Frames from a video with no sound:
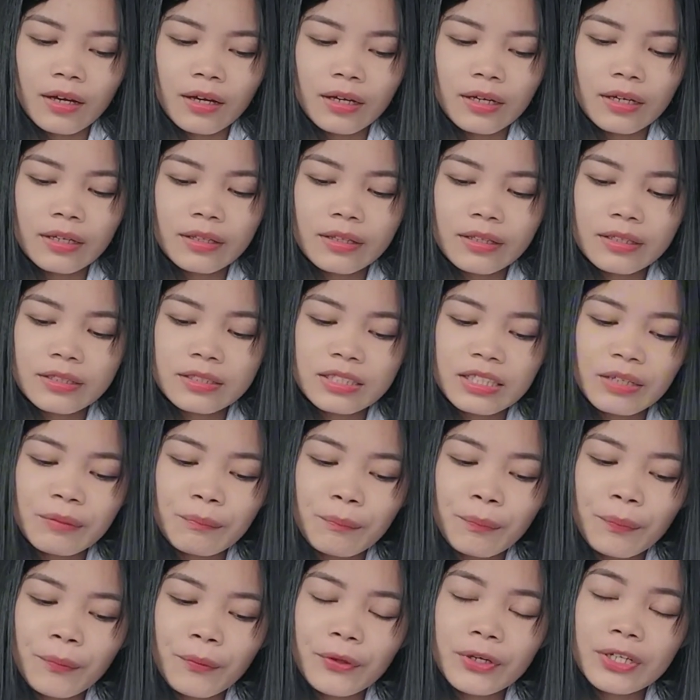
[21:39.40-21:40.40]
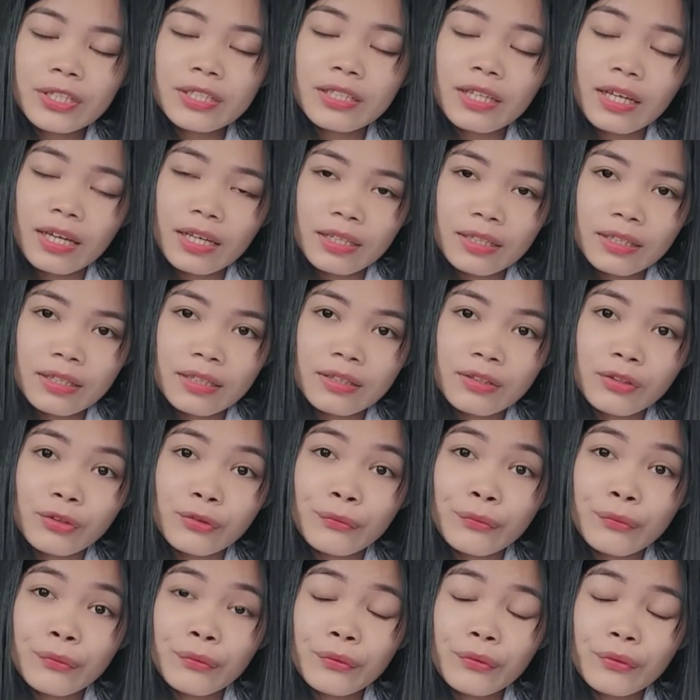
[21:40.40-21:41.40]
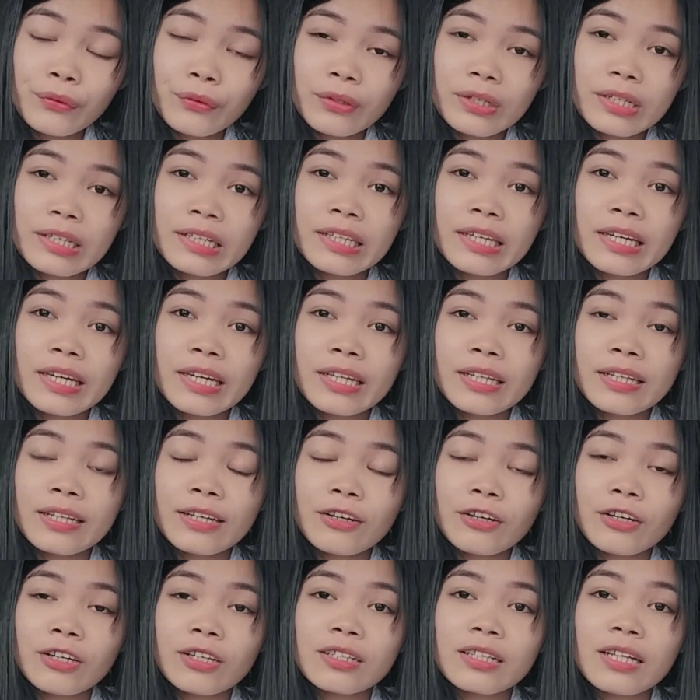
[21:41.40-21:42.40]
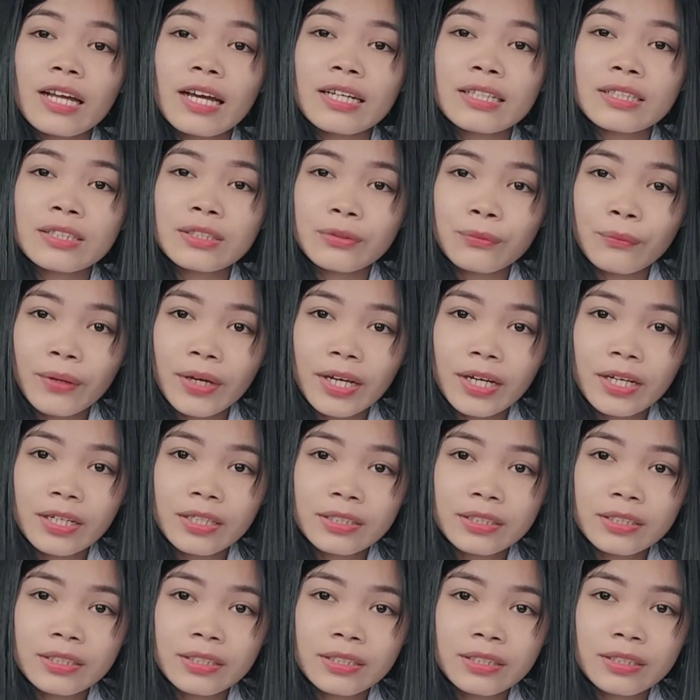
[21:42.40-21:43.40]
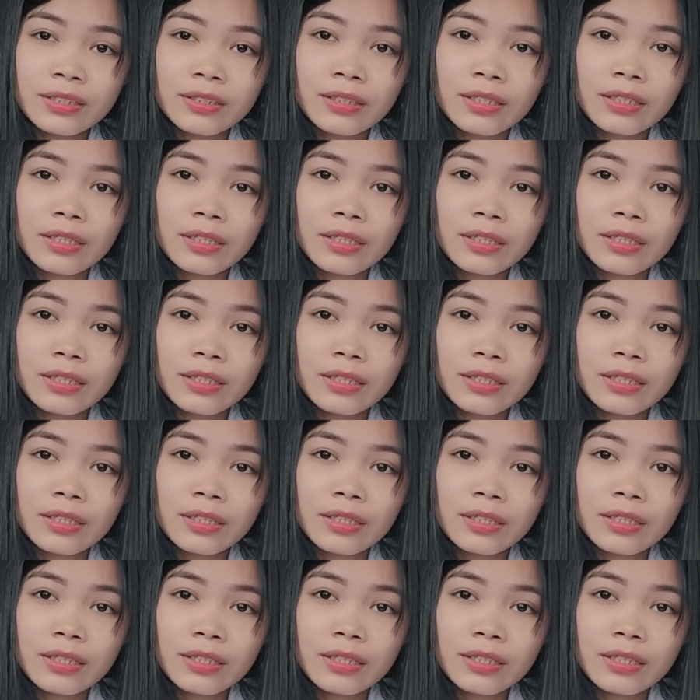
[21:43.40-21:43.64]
it is important to clean your glasswares